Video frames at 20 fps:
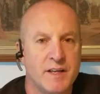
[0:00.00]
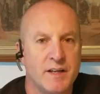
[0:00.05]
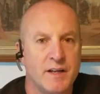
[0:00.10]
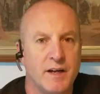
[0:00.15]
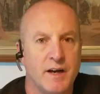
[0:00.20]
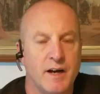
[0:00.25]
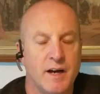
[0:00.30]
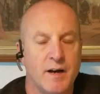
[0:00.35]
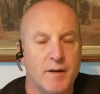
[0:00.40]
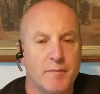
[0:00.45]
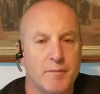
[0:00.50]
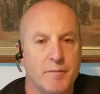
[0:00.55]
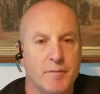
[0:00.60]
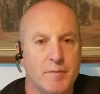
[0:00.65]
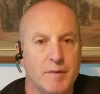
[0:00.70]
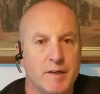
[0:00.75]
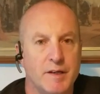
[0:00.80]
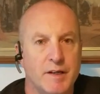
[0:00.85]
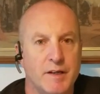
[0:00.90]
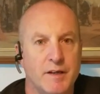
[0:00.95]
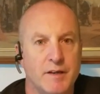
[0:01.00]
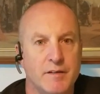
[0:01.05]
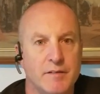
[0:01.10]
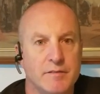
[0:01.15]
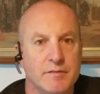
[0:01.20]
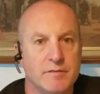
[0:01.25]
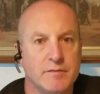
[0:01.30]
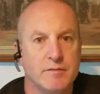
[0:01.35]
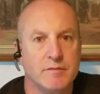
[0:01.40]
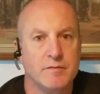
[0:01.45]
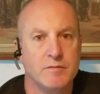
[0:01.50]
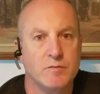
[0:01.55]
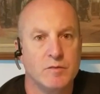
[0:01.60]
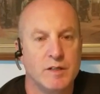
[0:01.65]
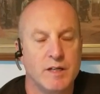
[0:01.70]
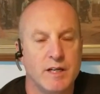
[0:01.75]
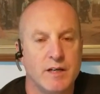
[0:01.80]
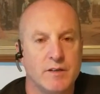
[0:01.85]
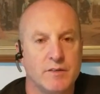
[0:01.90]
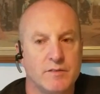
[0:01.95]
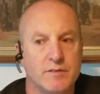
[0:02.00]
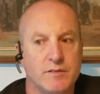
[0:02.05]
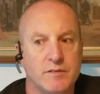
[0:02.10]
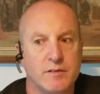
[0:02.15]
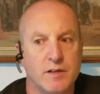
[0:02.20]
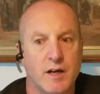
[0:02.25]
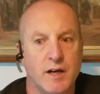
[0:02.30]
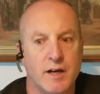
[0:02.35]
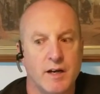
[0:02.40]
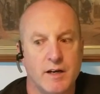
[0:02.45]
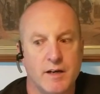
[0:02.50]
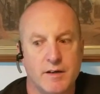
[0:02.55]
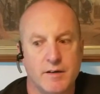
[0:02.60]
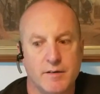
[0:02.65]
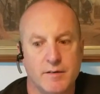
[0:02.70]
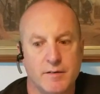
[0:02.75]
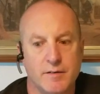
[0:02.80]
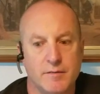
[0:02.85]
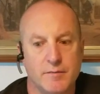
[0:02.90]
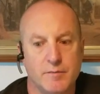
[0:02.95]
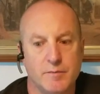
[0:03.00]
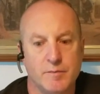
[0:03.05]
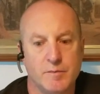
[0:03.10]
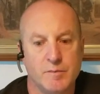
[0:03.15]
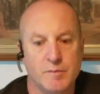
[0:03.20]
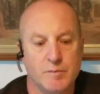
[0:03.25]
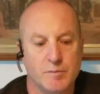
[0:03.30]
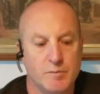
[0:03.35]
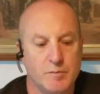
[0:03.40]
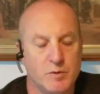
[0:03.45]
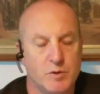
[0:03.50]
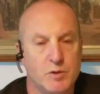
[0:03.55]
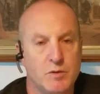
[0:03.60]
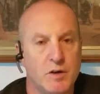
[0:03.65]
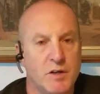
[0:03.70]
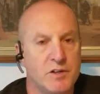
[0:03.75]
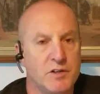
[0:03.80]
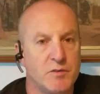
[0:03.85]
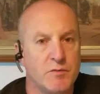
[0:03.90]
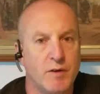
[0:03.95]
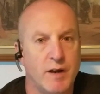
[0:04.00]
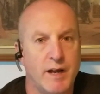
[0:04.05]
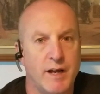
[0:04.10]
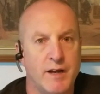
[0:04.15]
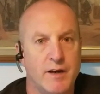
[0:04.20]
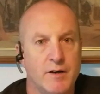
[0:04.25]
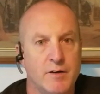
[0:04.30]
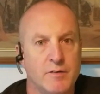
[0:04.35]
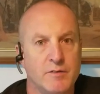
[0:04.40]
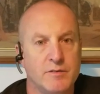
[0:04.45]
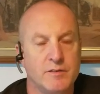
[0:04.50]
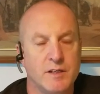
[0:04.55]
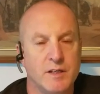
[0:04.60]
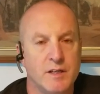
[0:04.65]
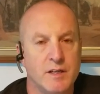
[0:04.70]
What else? 200 rounds.